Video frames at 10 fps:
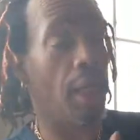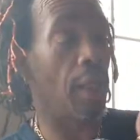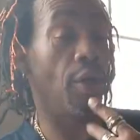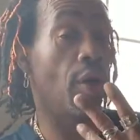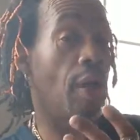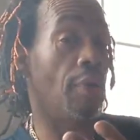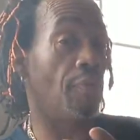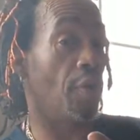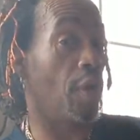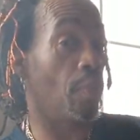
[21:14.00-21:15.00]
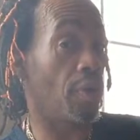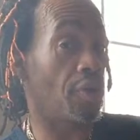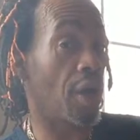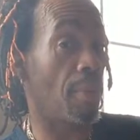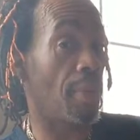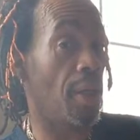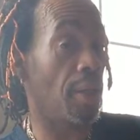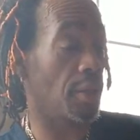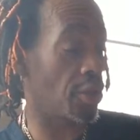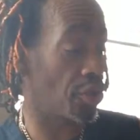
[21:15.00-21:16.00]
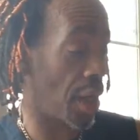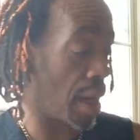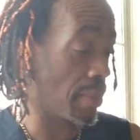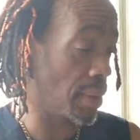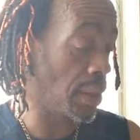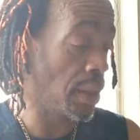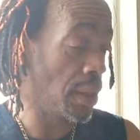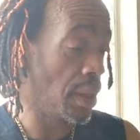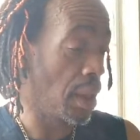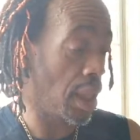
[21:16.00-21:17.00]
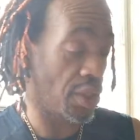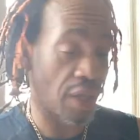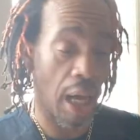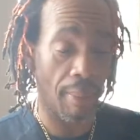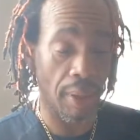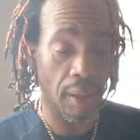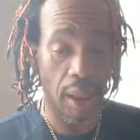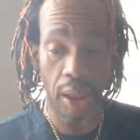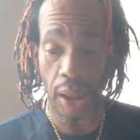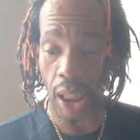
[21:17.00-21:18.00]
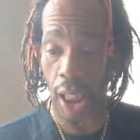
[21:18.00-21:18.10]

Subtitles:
and you know, if you don't know what a shaman is, a shaman is